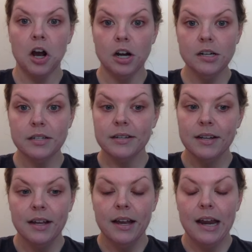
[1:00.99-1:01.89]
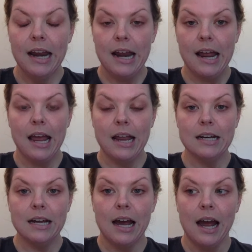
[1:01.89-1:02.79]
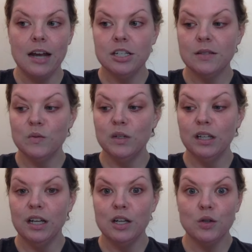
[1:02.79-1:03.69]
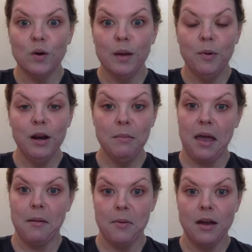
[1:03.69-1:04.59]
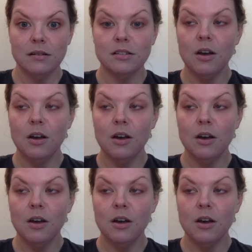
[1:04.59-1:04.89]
art, and I just really enjoy putting makeup on.